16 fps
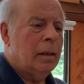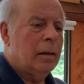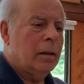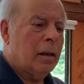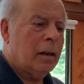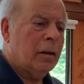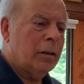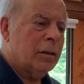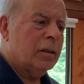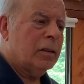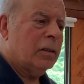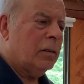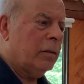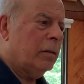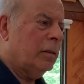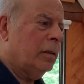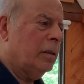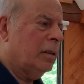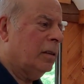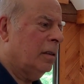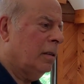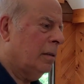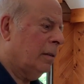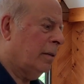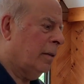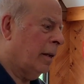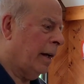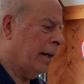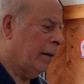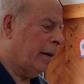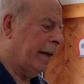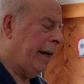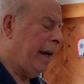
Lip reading: the concerns that I